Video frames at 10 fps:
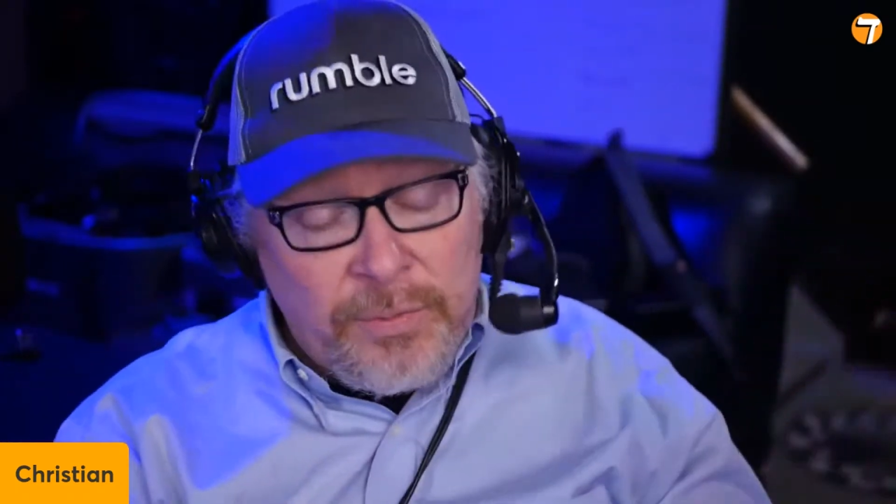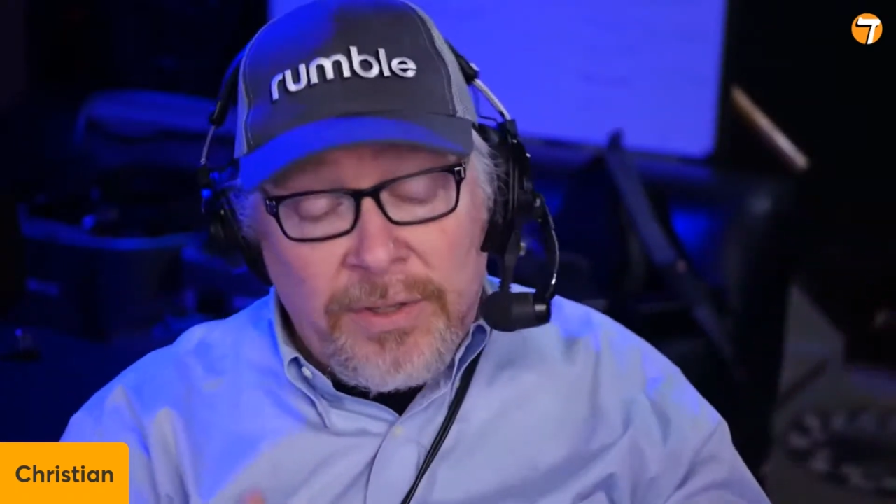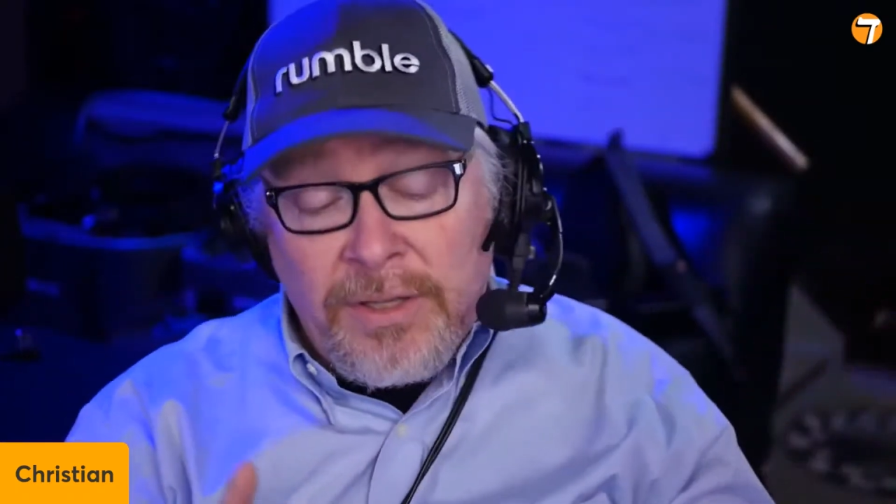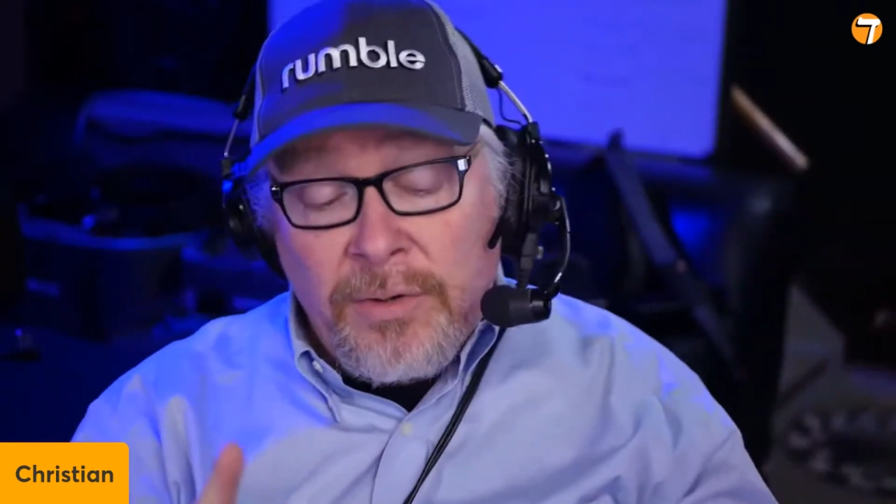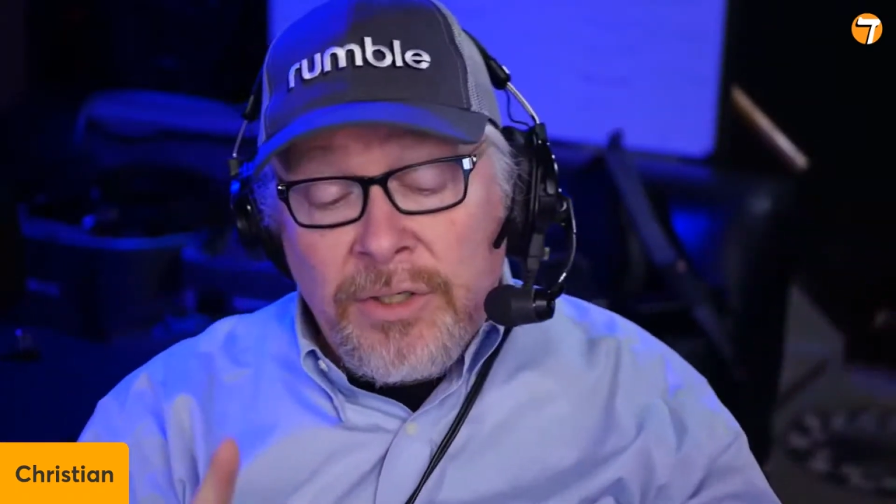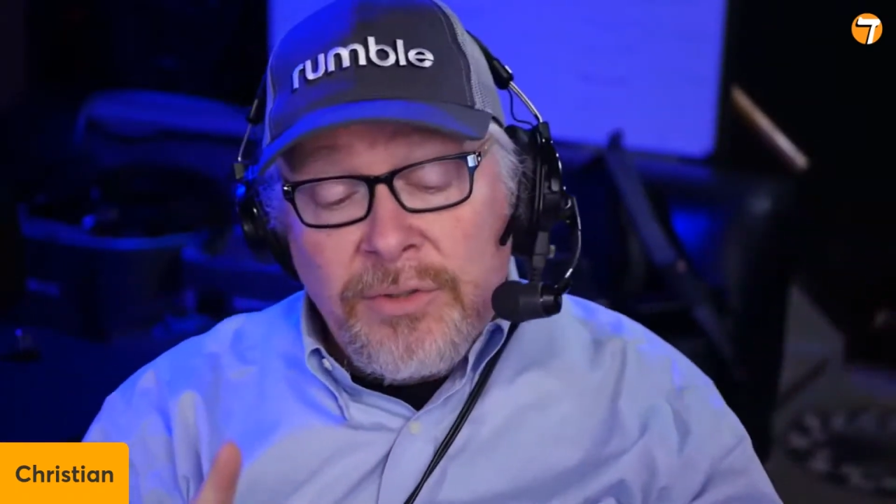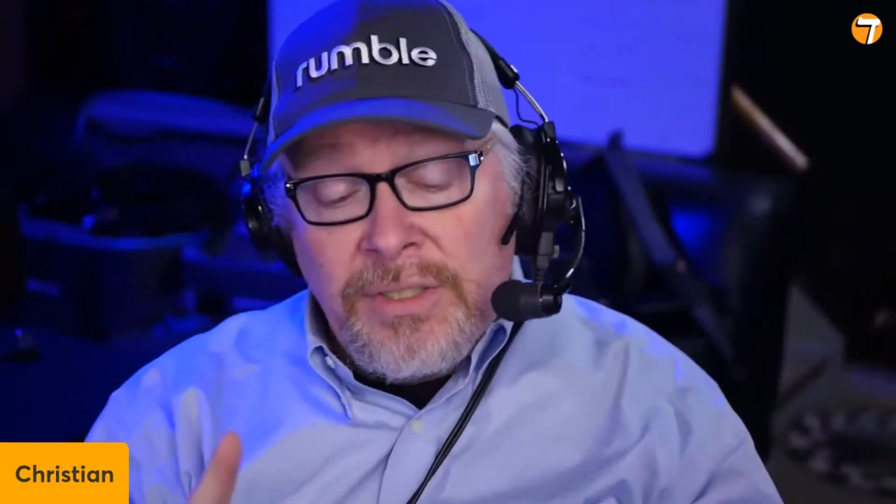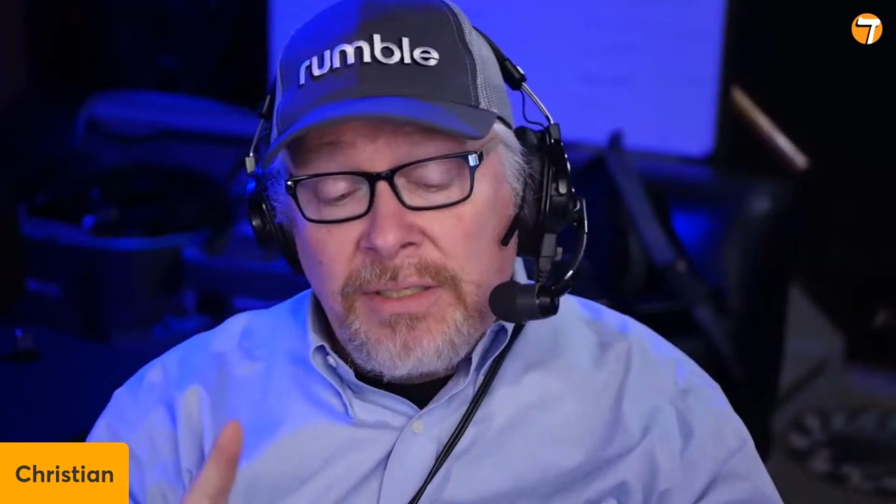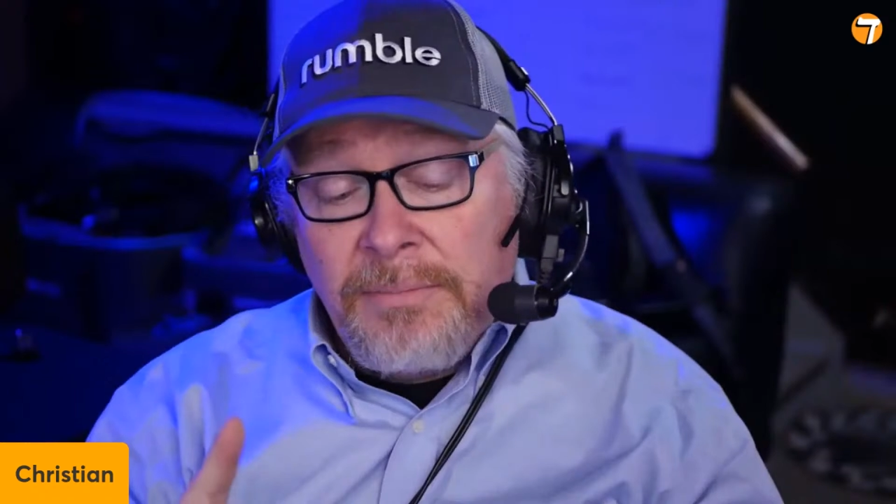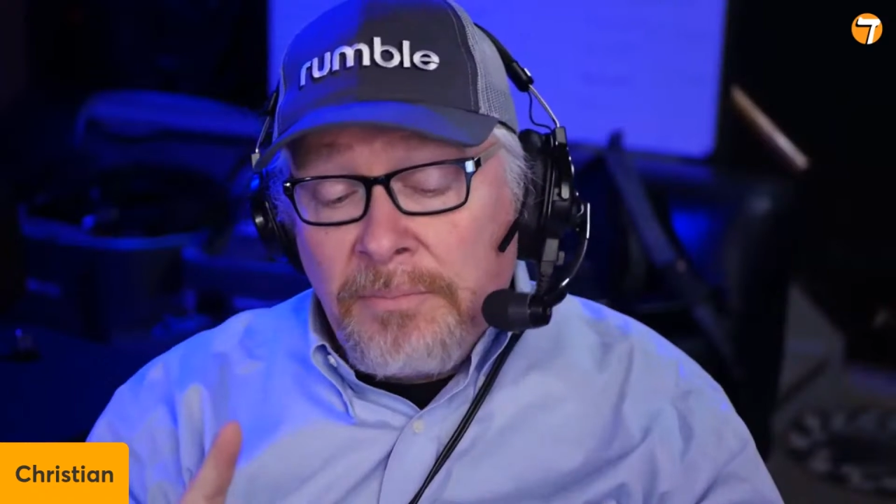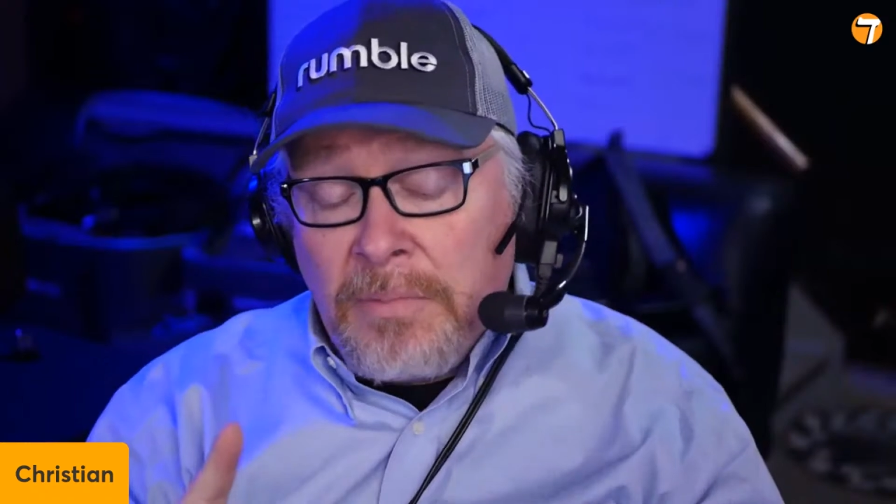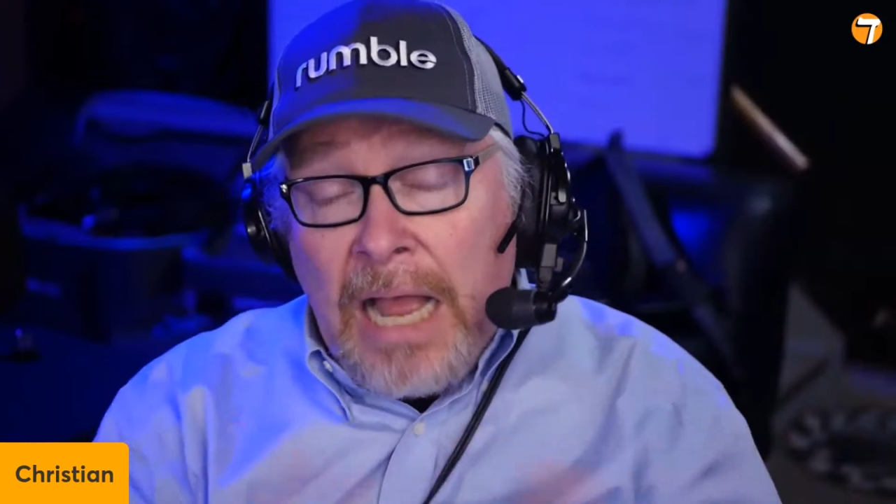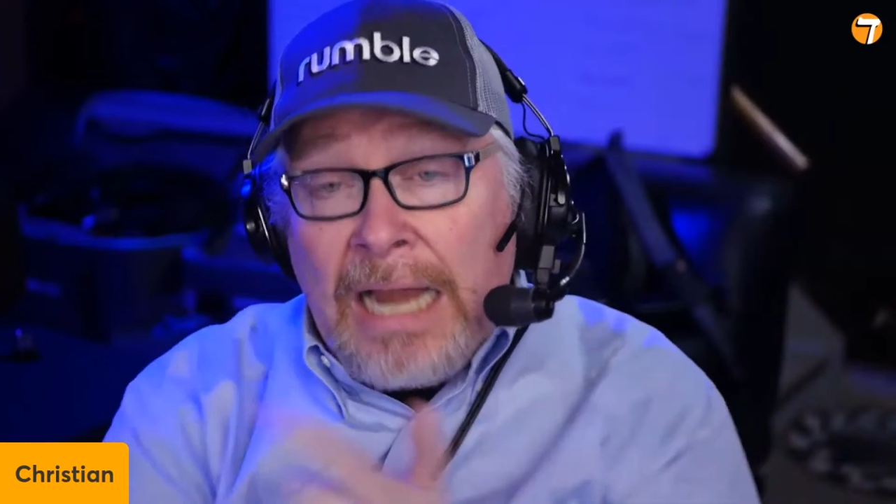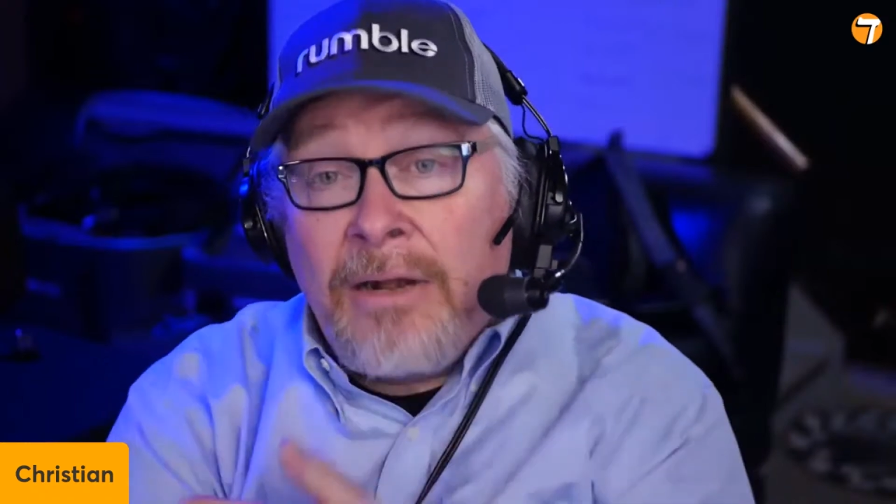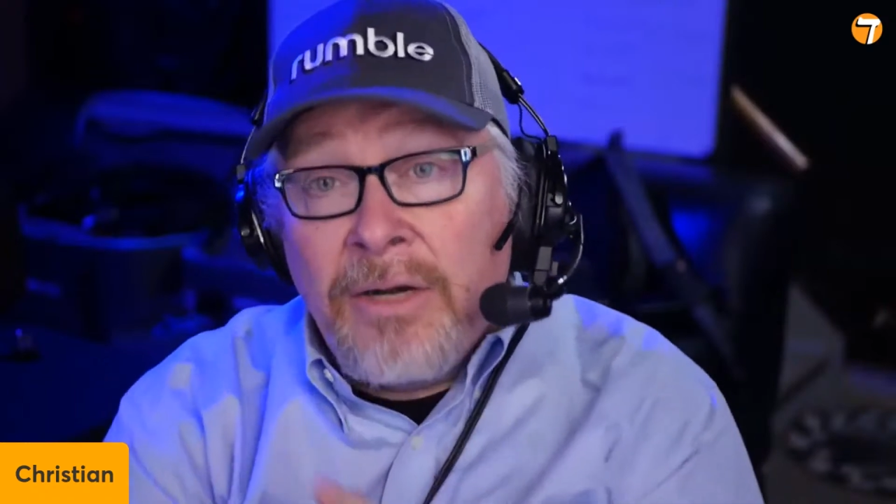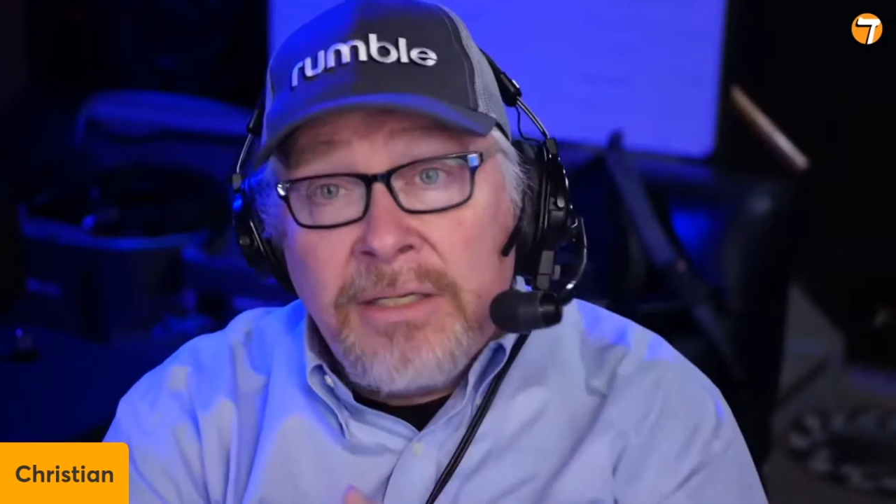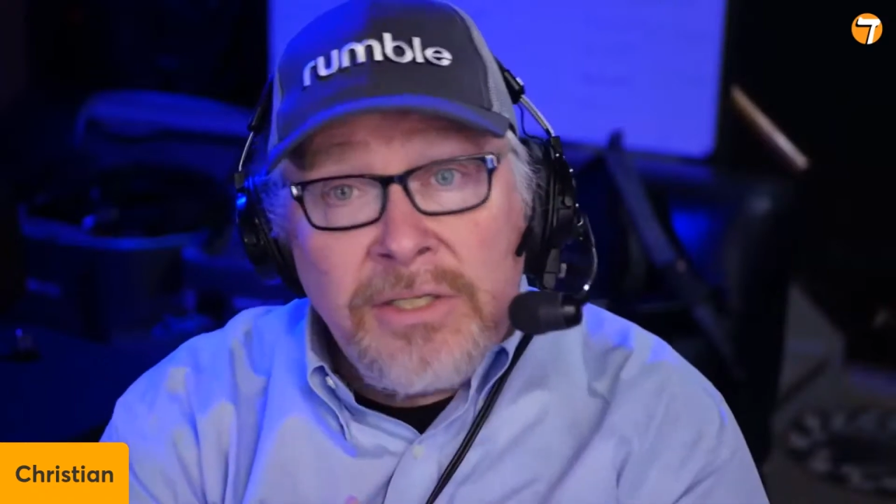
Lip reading: whether they're using higher end